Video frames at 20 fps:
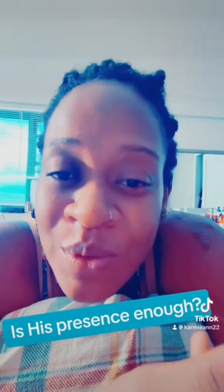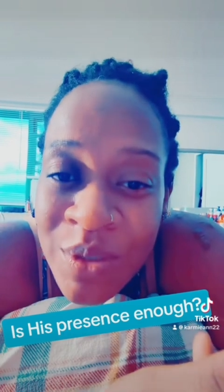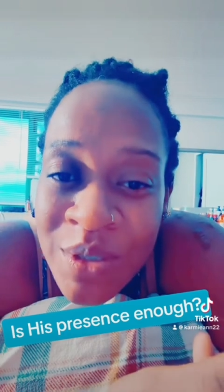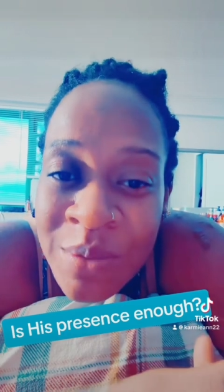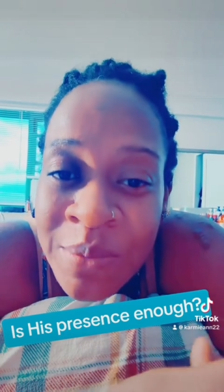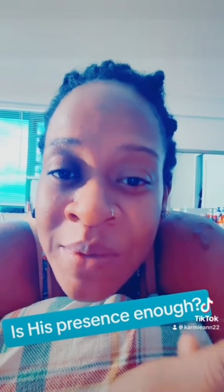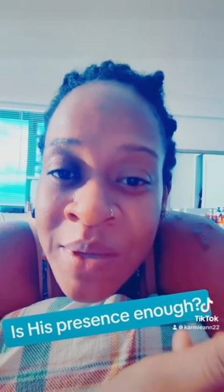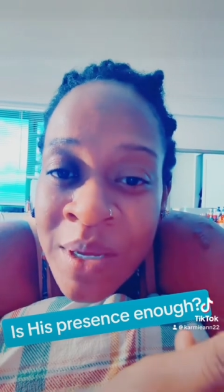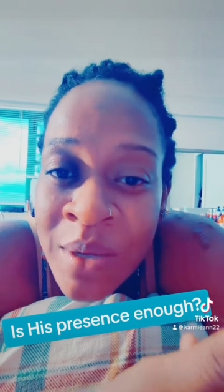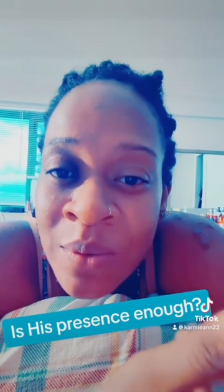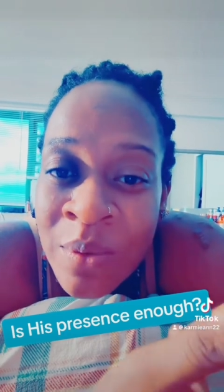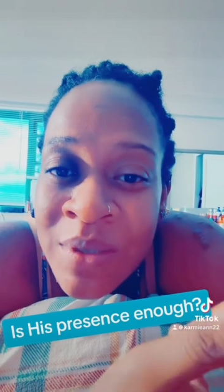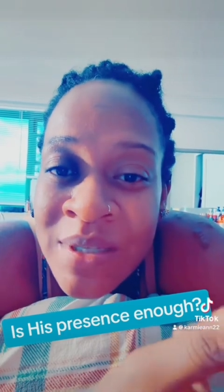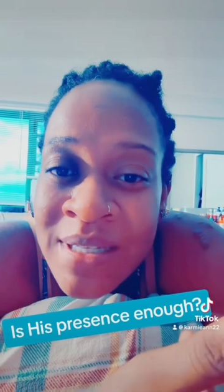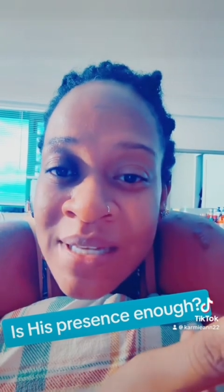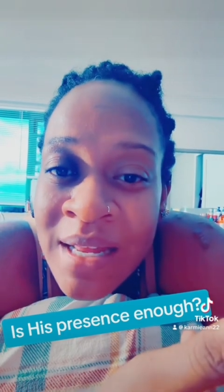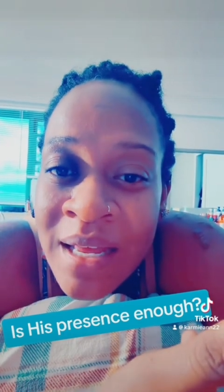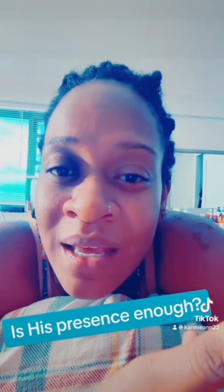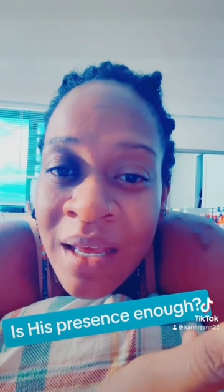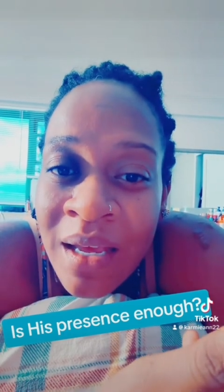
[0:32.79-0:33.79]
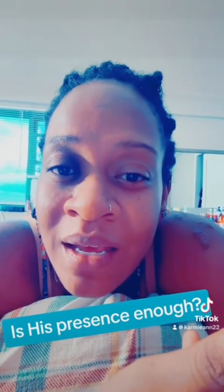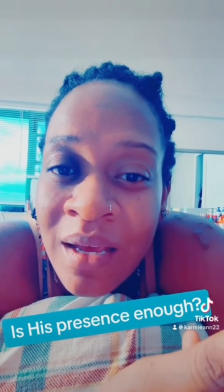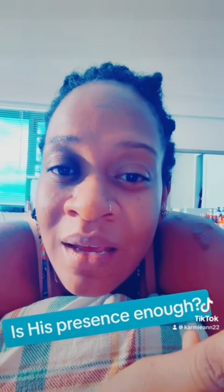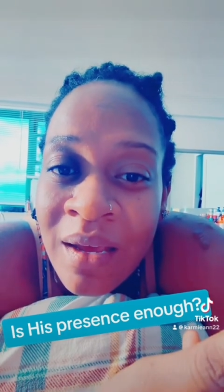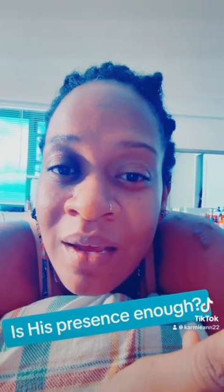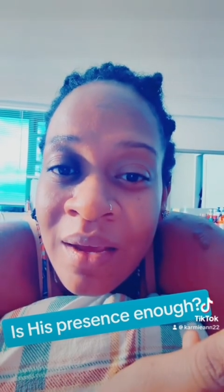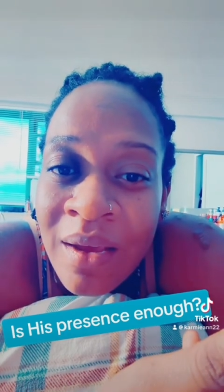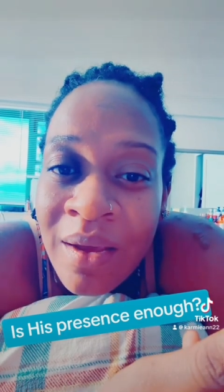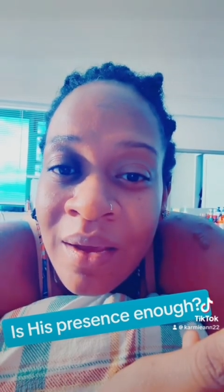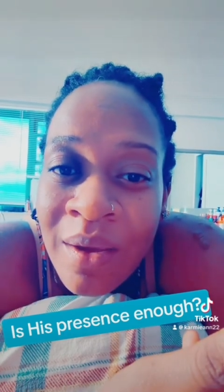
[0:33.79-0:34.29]
to me and was like,
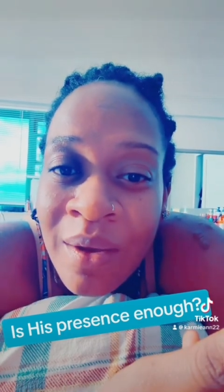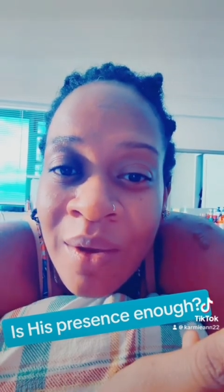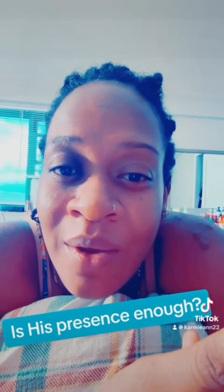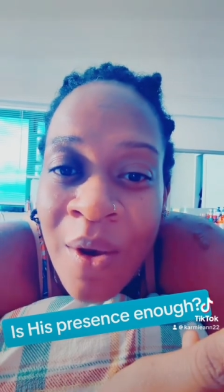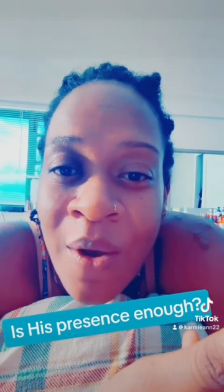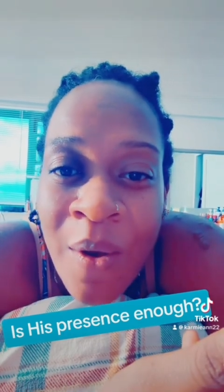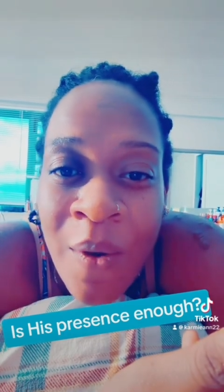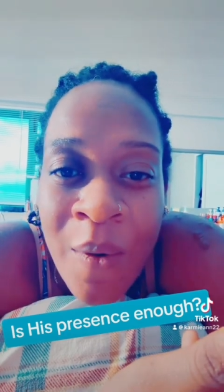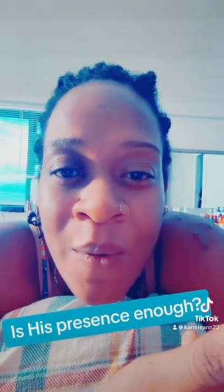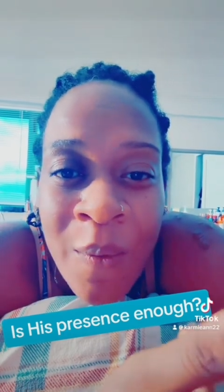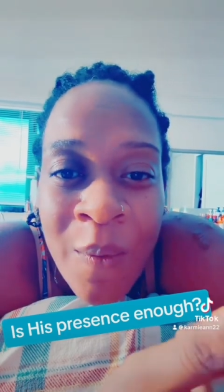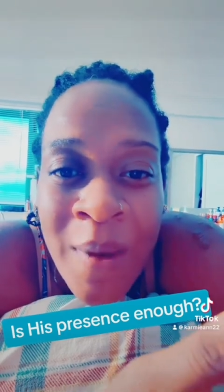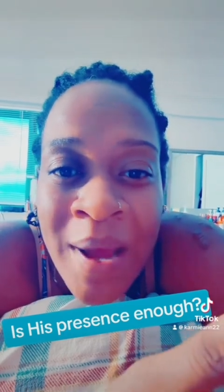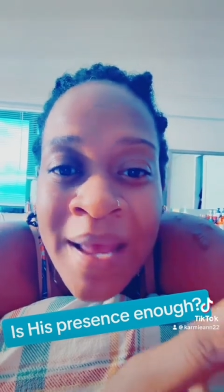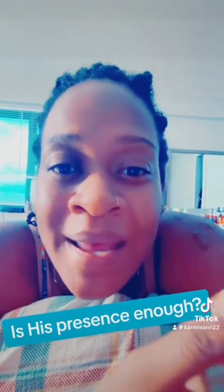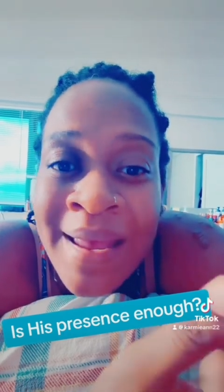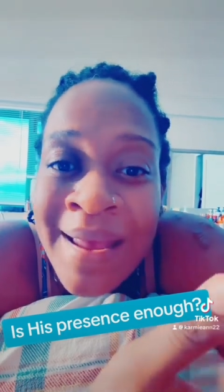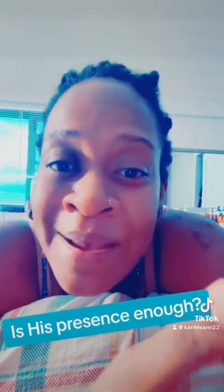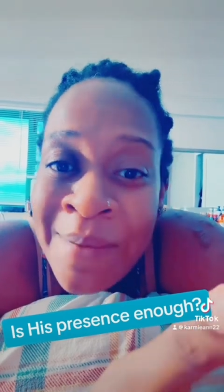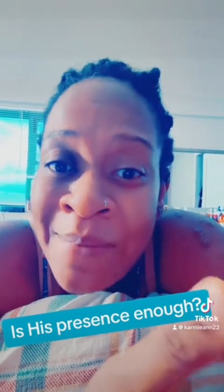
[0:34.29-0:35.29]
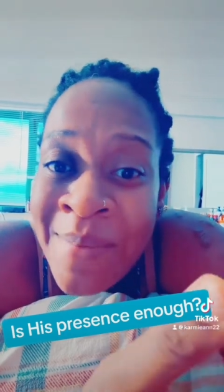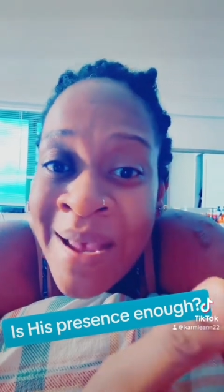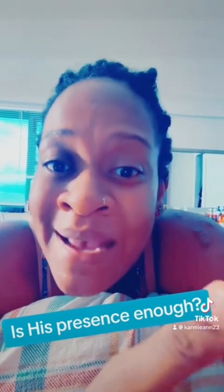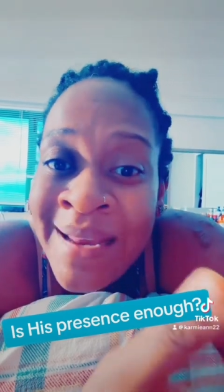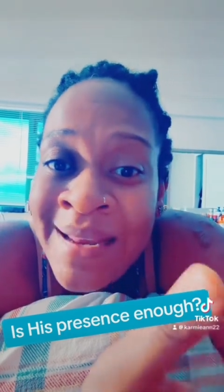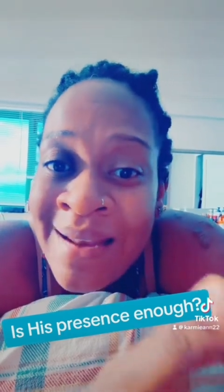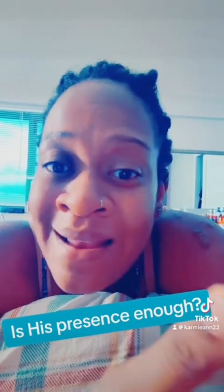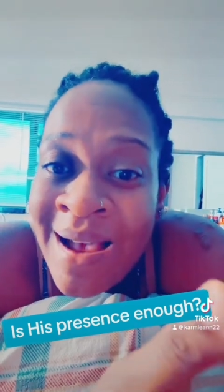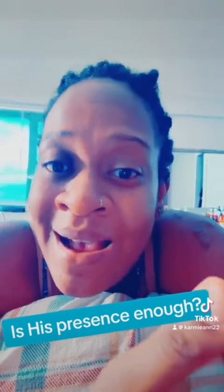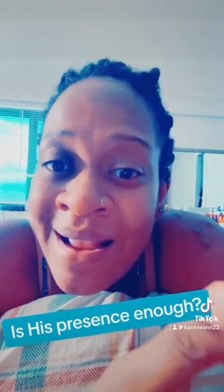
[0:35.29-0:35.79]
why am I
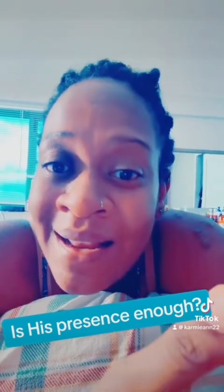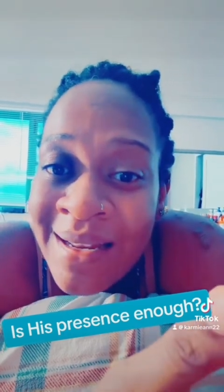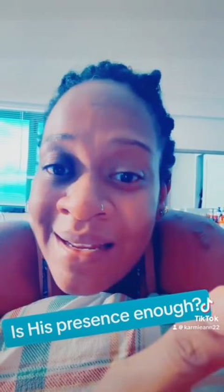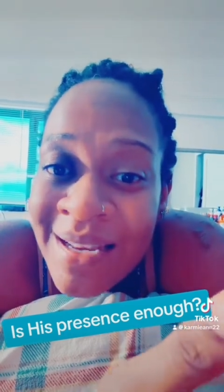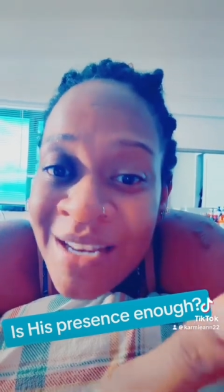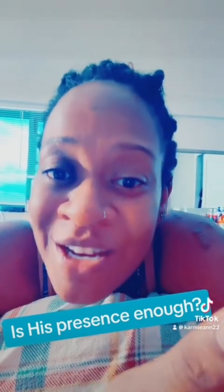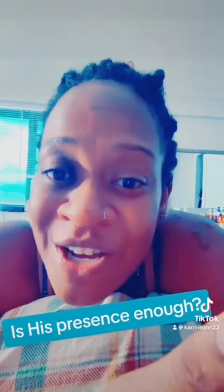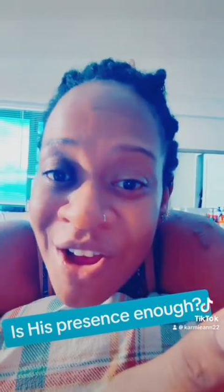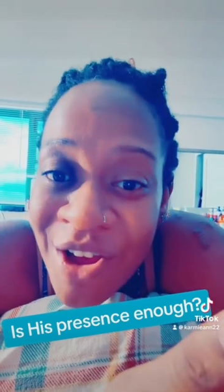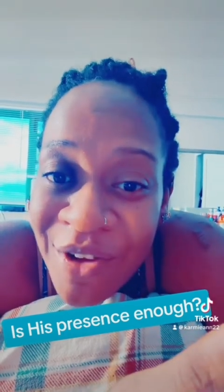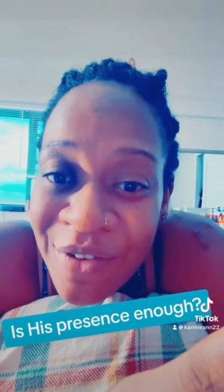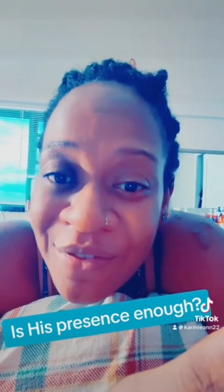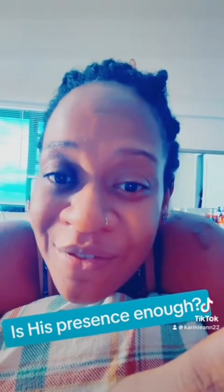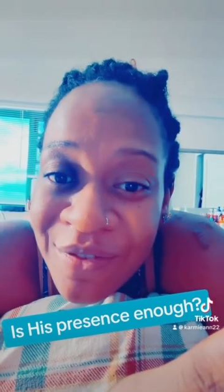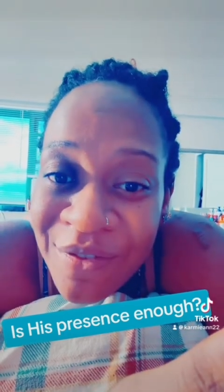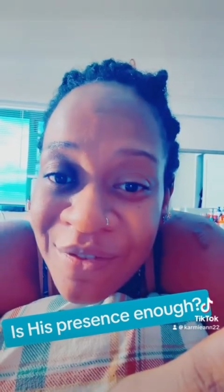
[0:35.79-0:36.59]
not enough?